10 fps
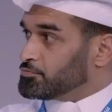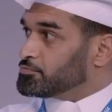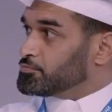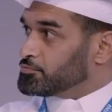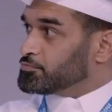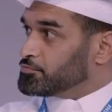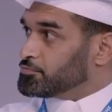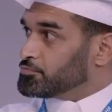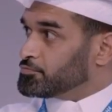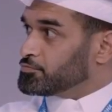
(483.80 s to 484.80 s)
a double
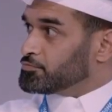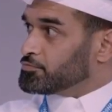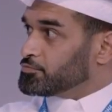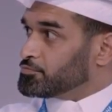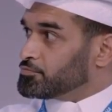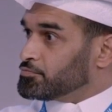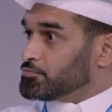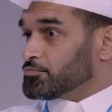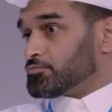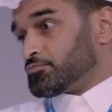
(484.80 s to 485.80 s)
standard that
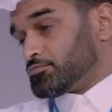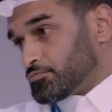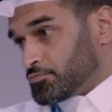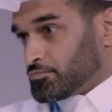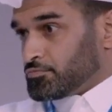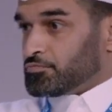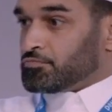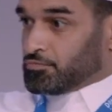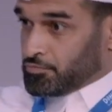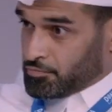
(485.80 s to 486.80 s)
Arab
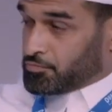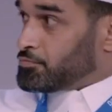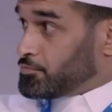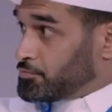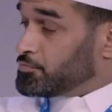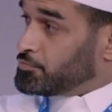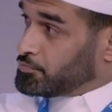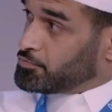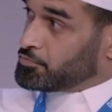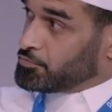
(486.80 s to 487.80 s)
countries expressing
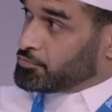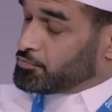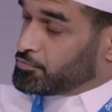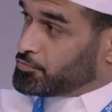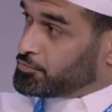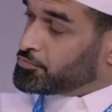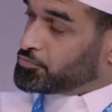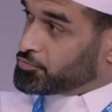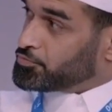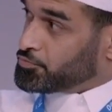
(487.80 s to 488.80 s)
politics in their
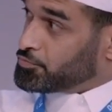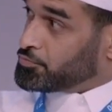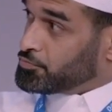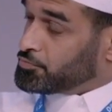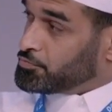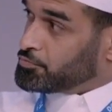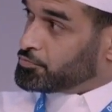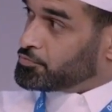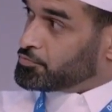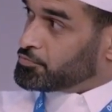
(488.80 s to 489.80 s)
sports now
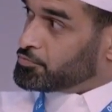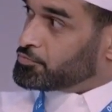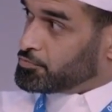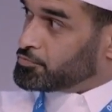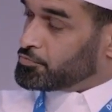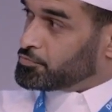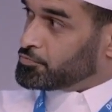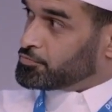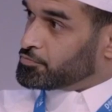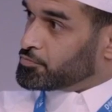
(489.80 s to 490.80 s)
may be viewed differently?